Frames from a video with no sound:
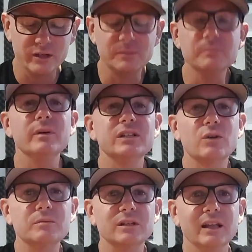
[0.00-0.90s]
some
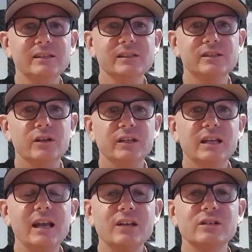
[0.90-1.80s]
prescription lenses, so you
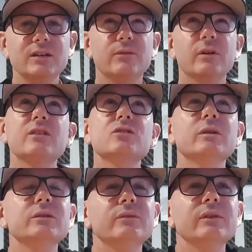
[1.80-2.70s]
can actually for another
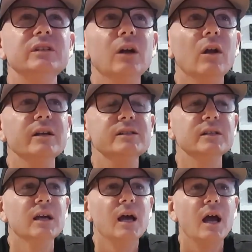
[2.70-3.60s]
$250,
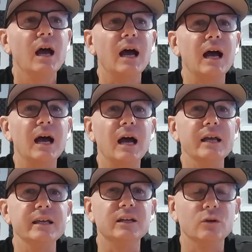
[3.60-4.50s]

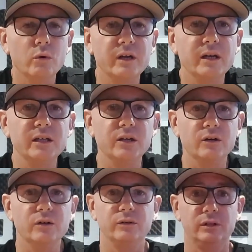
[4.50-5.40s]
you can order
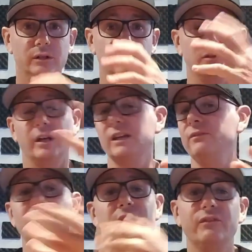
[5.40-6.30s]
like
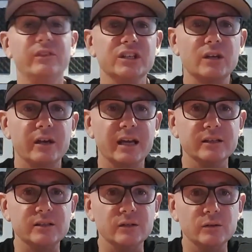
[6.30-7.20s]
if you just go down
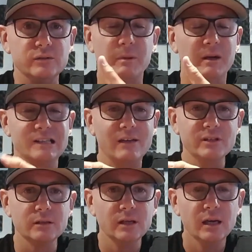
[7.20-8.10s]
to
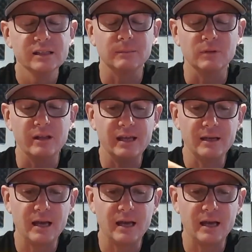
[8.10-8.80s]
Specsavers, something like that,